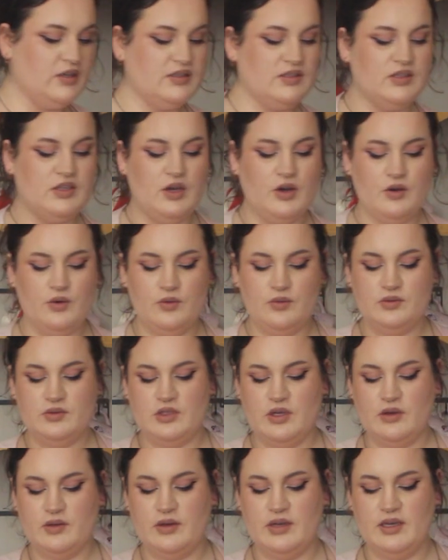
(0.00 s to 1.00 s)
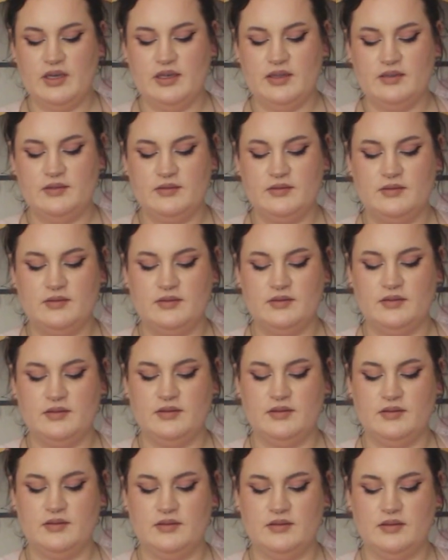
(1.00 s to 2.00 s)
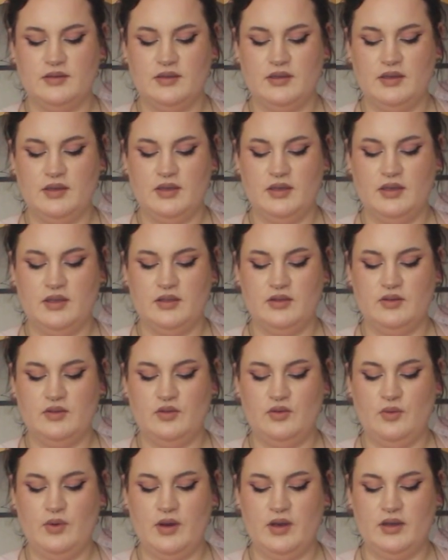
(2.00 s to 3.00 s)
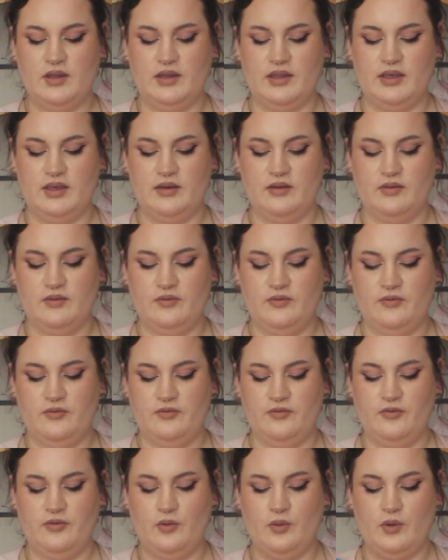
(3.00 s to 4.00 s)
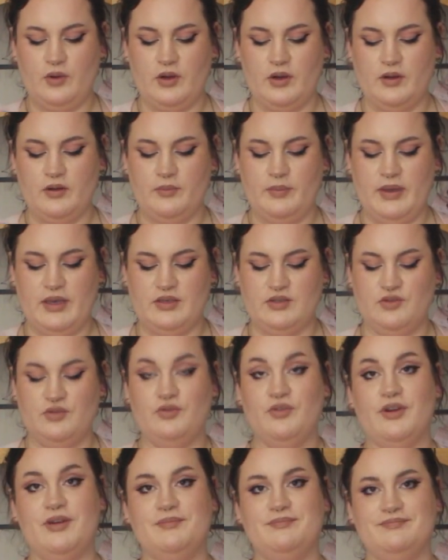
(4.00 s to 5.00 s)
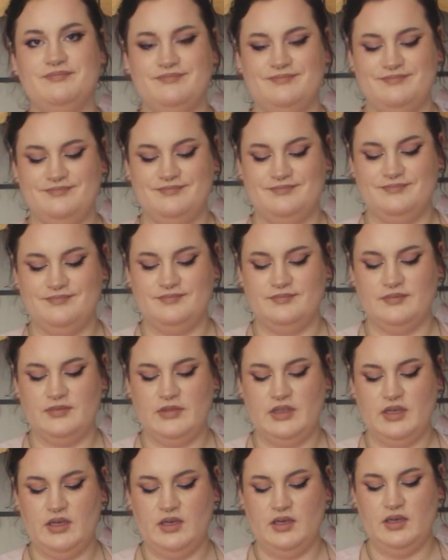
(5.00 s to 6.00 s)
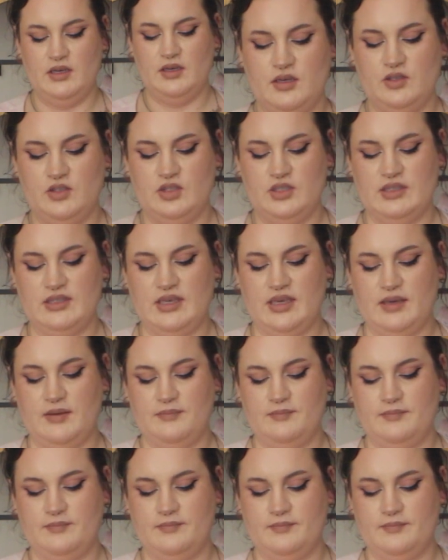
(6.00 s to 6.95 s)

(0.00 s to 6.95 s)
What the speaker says: is no donut too ugly for pastry cream. Just saying.